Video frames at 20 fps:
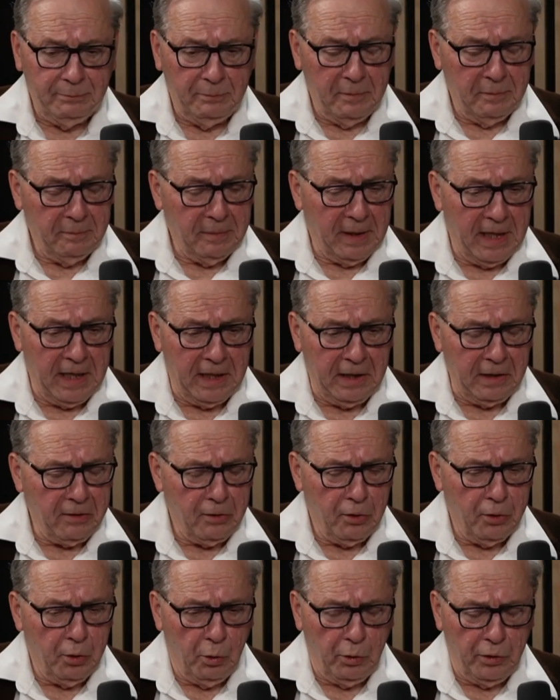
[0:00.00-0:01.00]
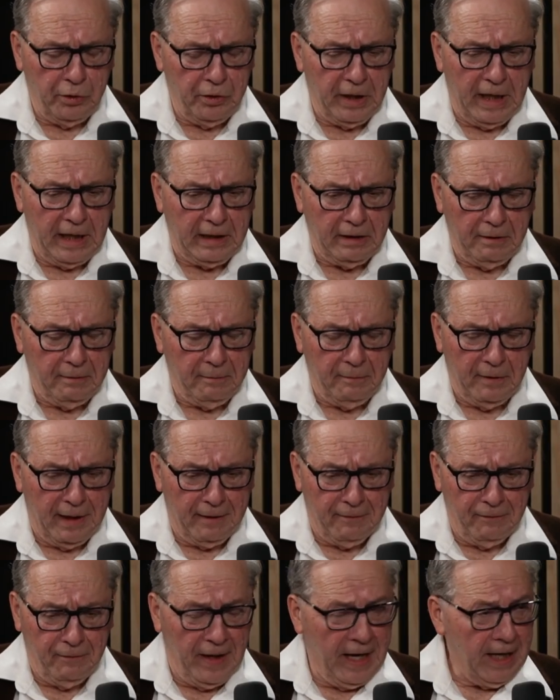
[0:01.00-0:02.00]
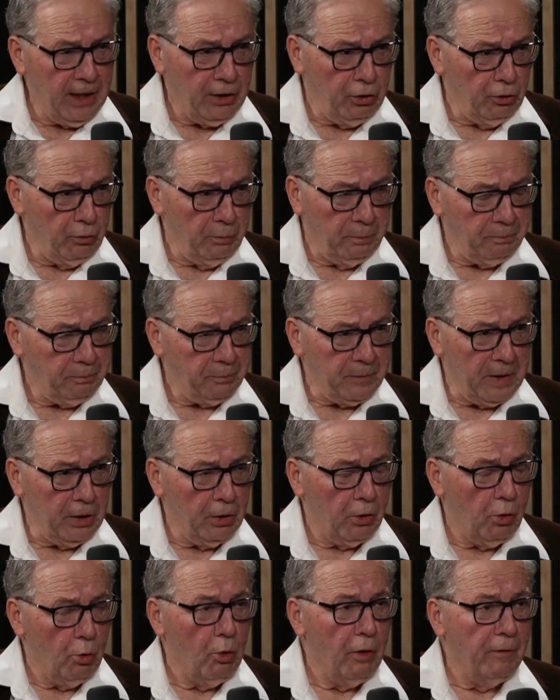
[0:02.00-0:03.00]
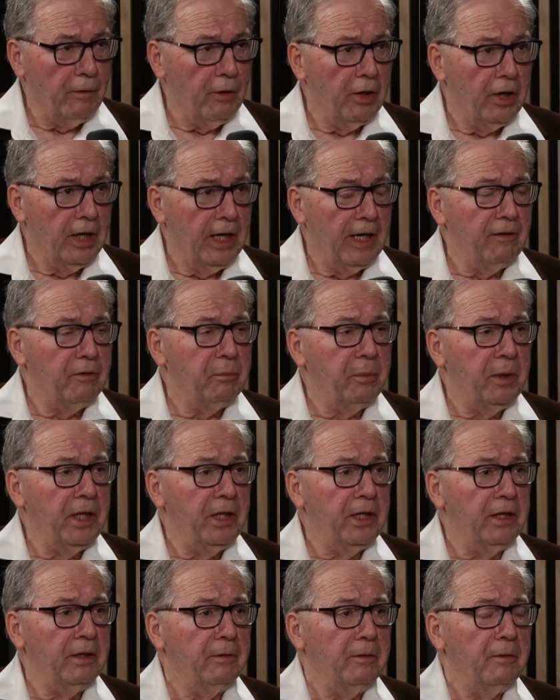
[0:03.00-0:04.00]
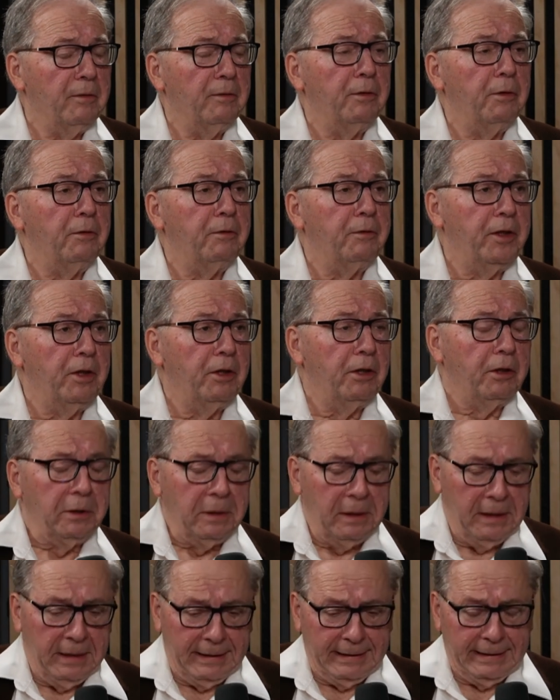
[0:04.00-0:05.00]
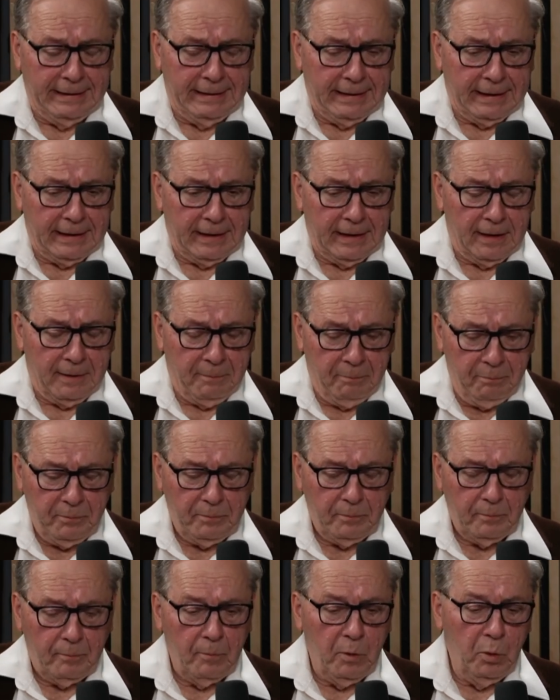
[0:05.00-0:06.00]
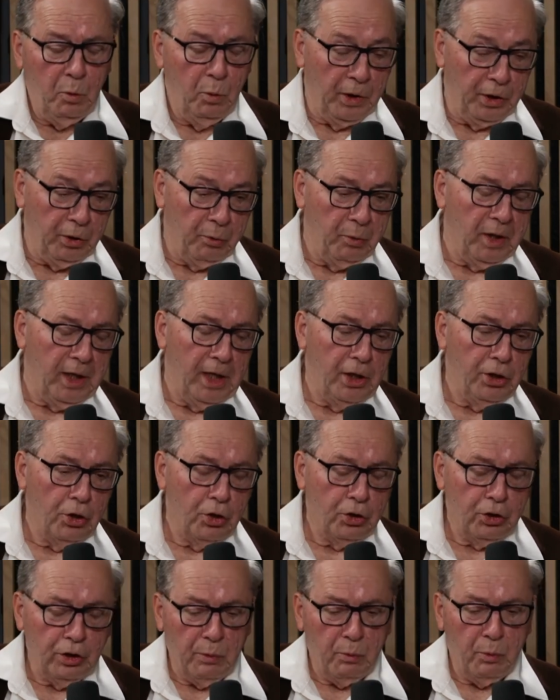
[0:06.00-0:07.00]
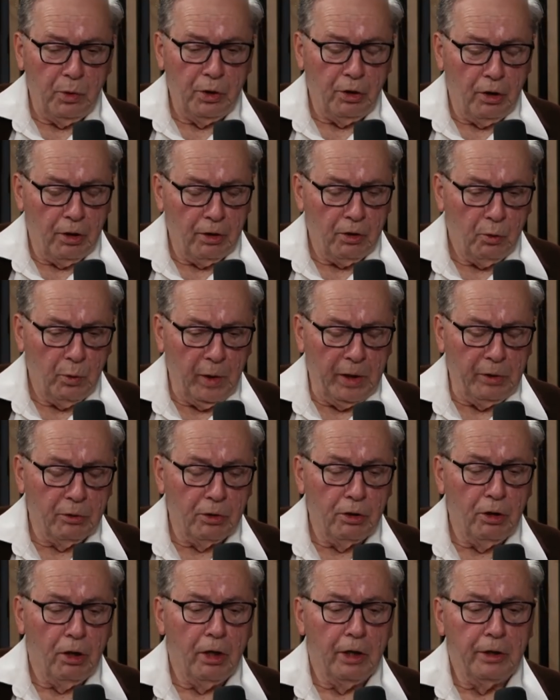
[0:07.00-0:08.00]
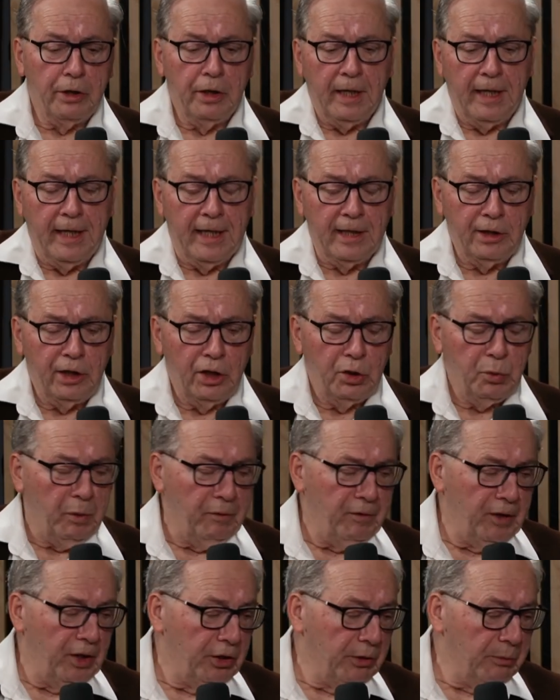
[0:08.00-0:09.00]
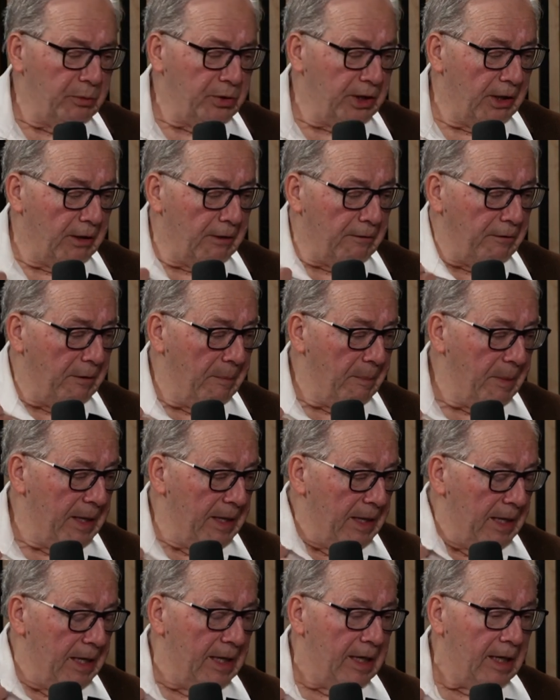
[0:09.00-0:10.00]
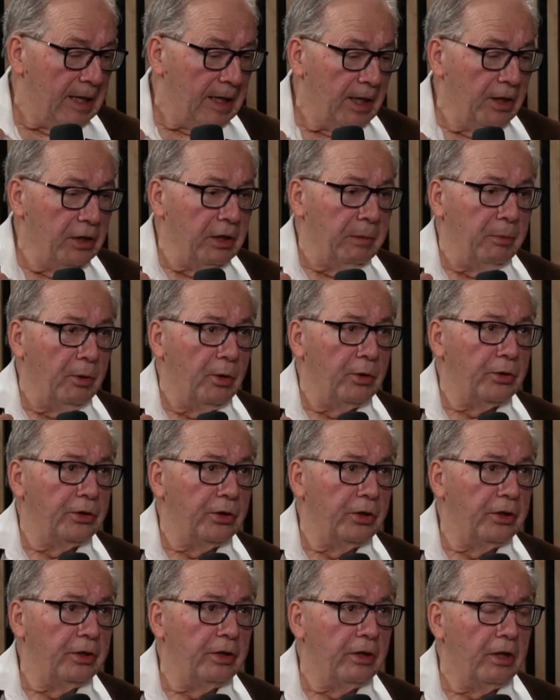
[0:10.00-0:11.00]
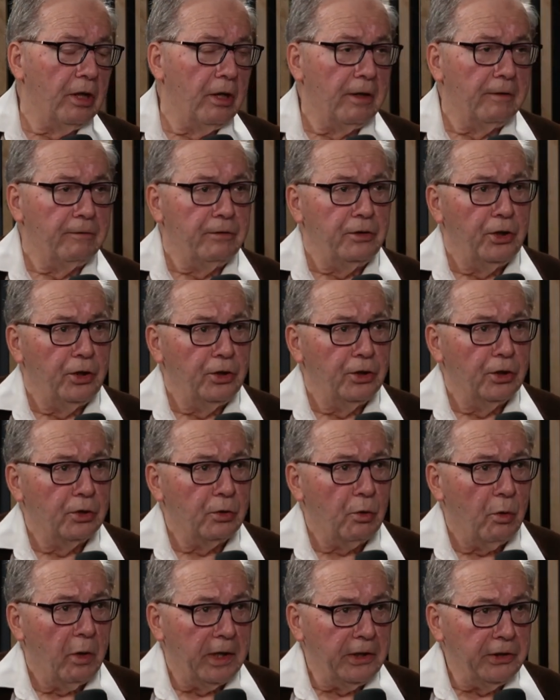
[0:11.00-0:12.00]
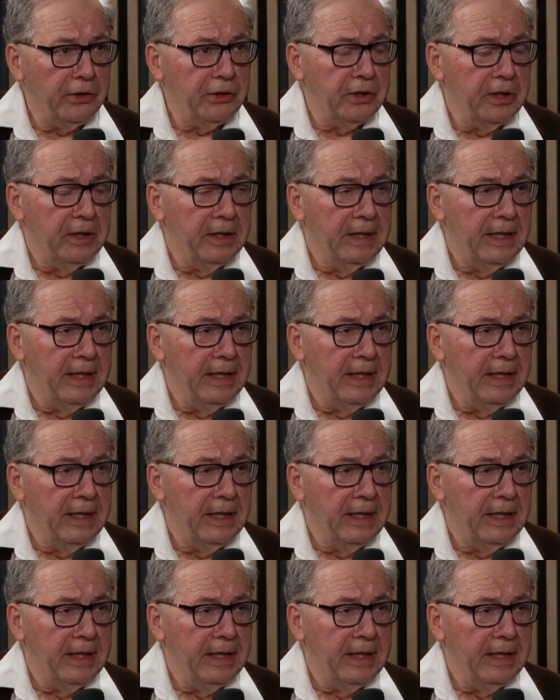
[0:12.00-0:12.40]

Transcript: by the, that that vacuum at the core of our life being fulfilled uh, with a relationship with our Creator God as He's revealed Himself in the person of Jesus Christ.